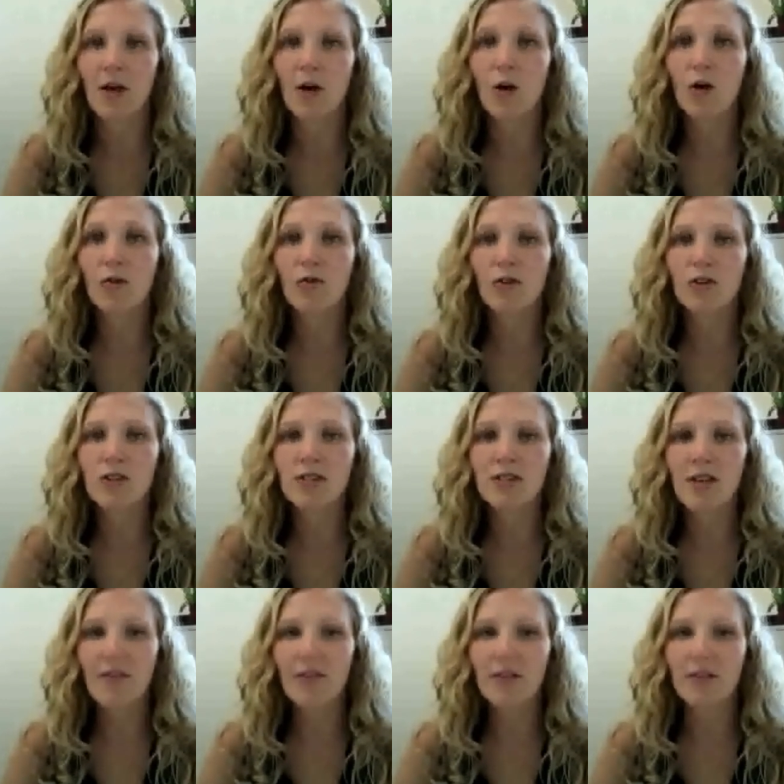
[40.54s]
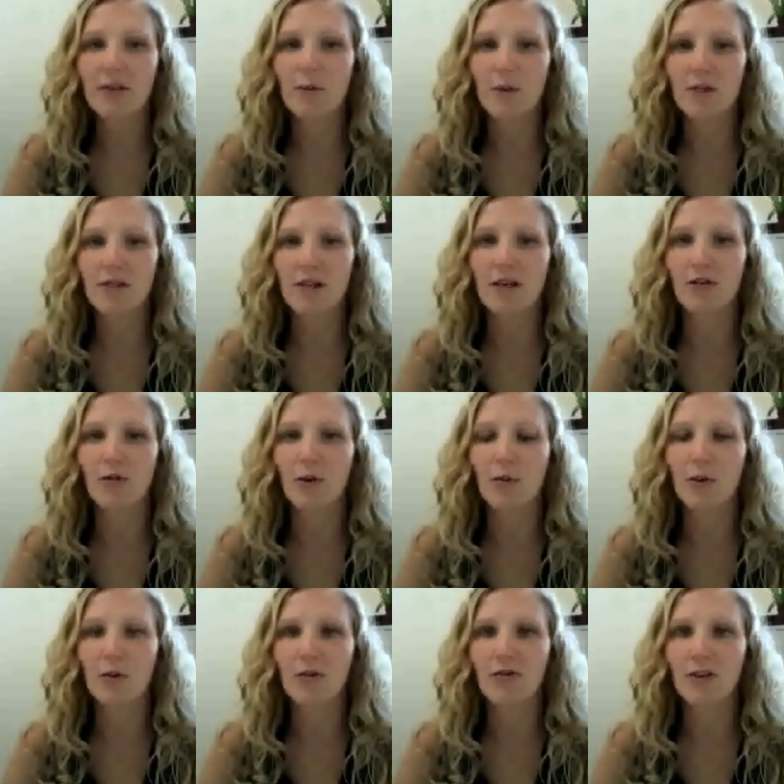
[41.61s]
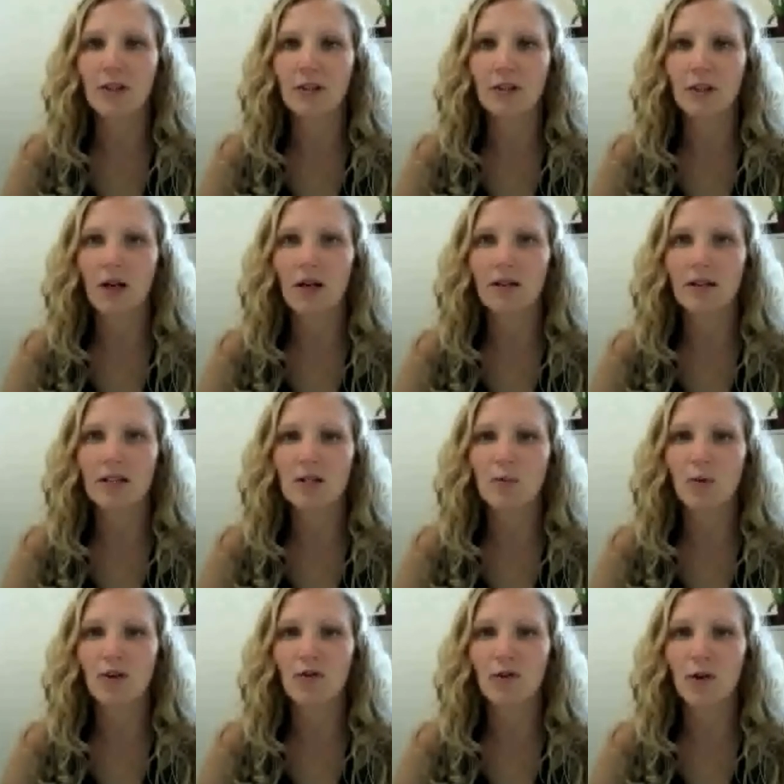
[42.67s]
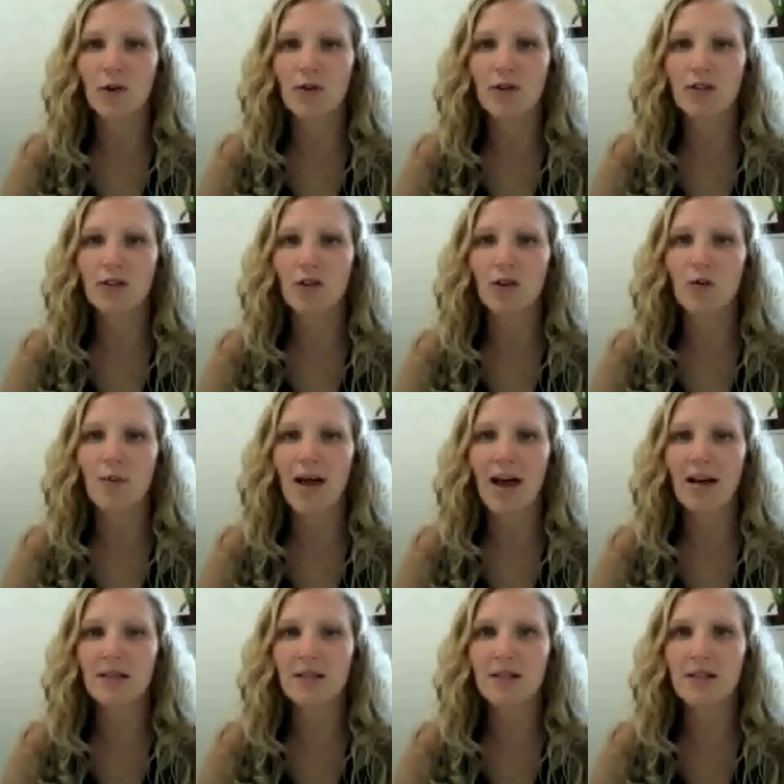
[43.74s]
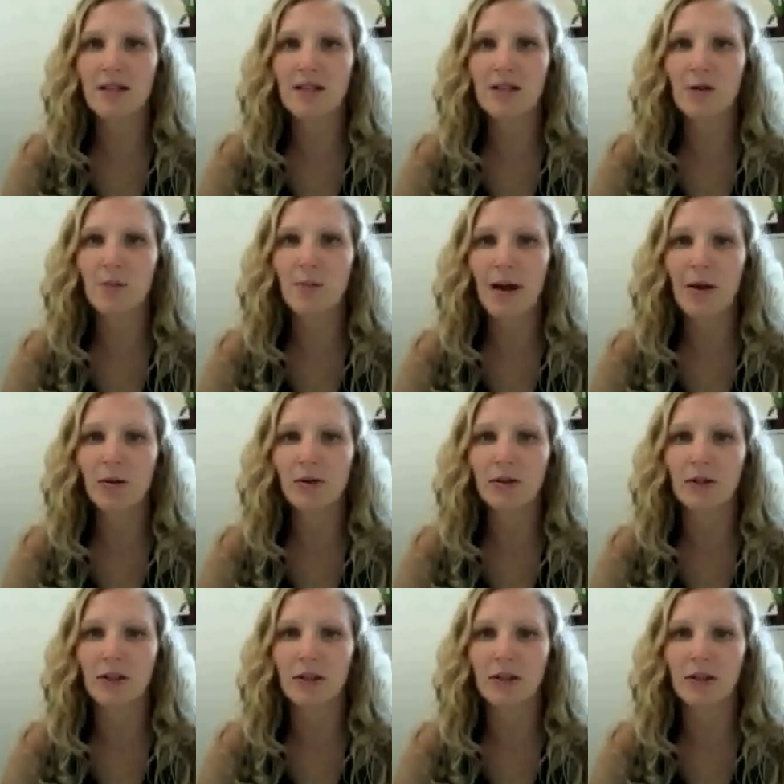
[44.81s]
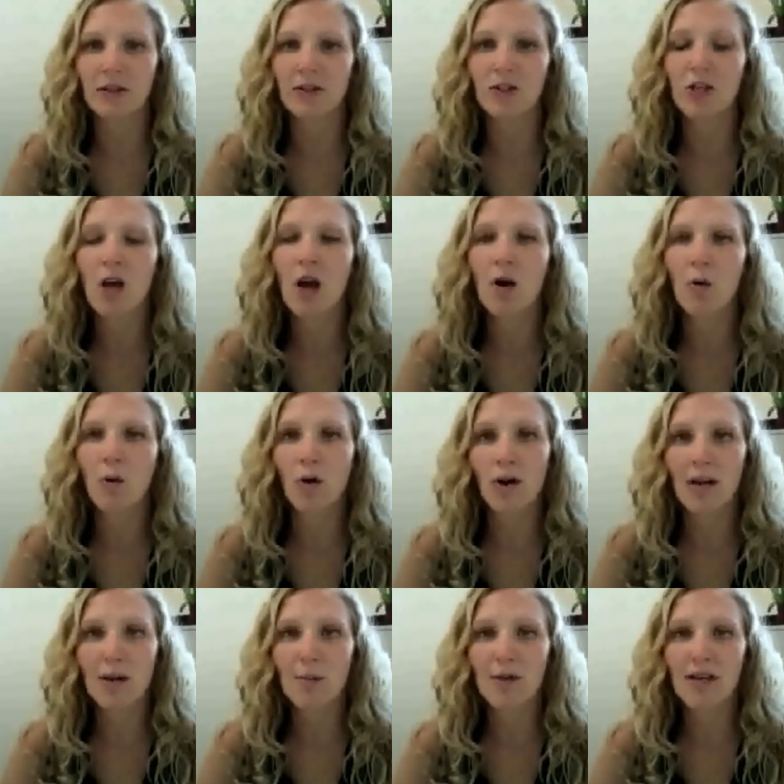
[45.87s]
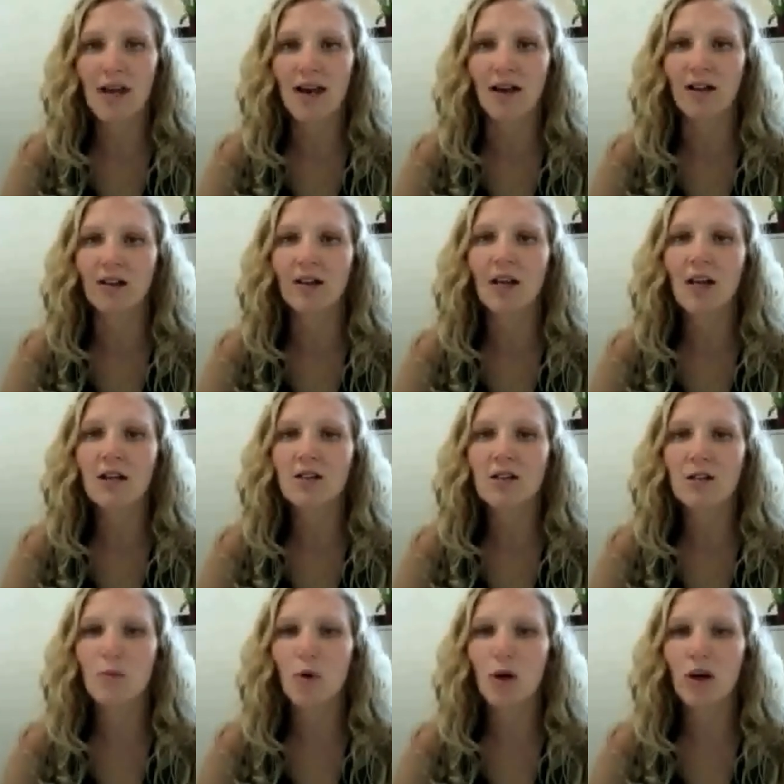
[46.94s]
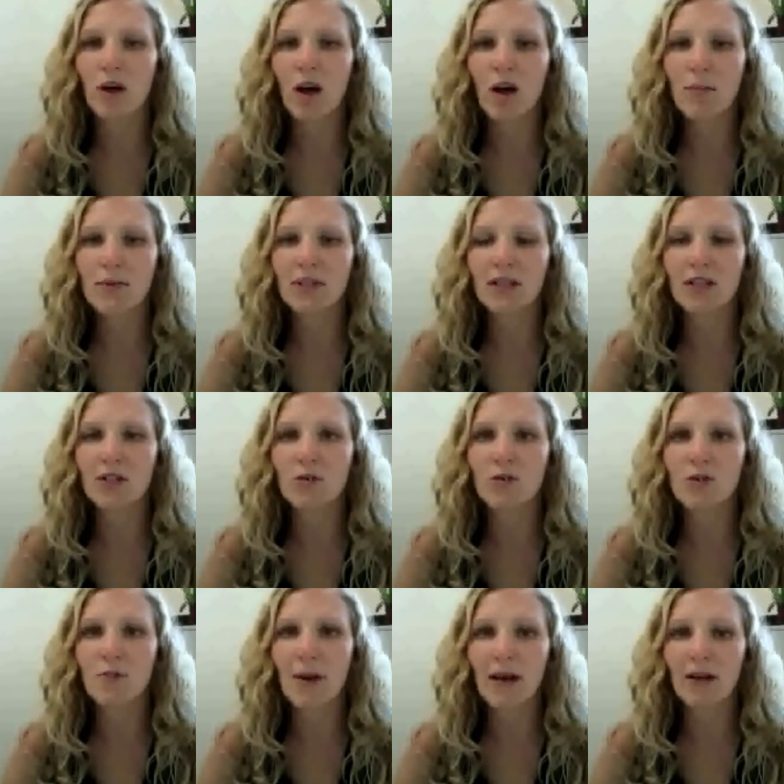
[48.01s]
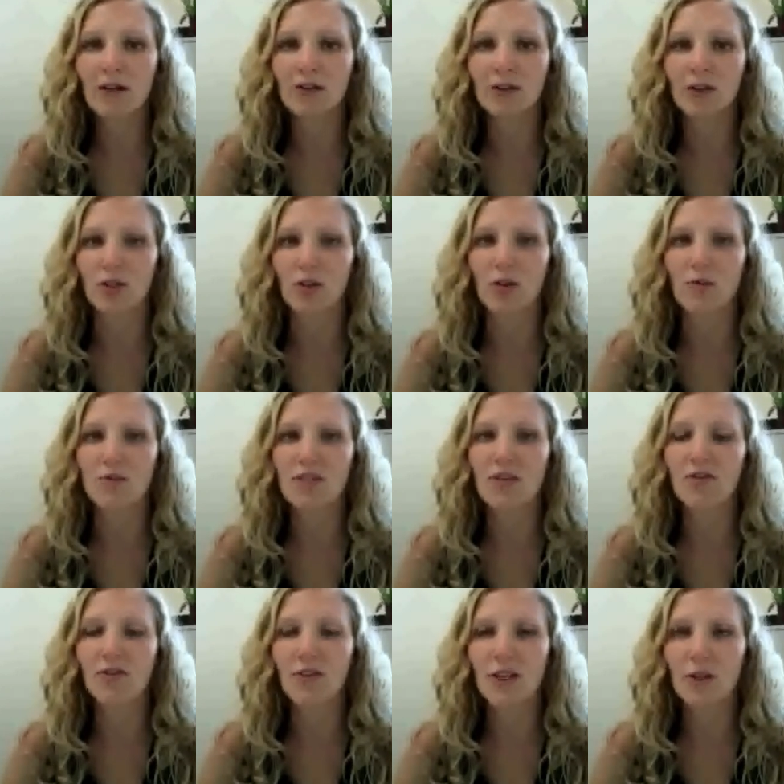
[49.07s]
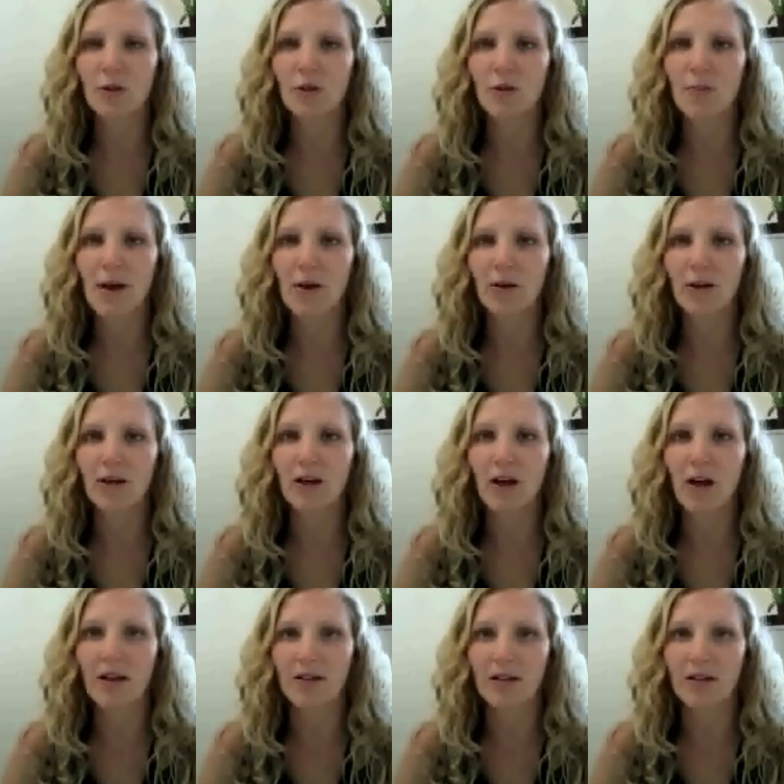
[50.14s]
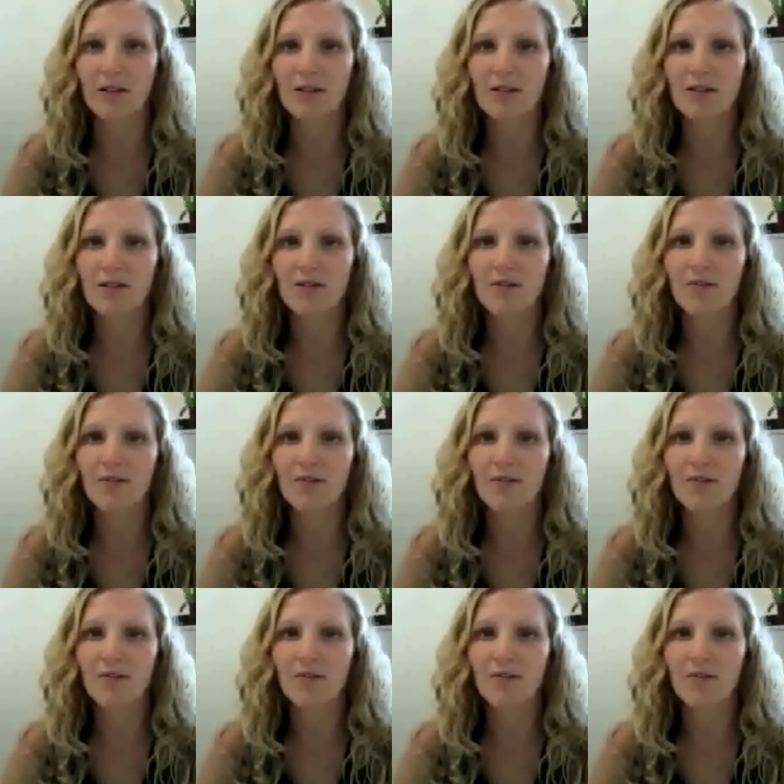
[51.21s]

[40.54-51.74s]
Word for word: Over seventy percent of women with fecal incontinence preferred the term accidental bowel leakage, or A B L, to the more commonly used medical terms of fecal or bowel incontinence.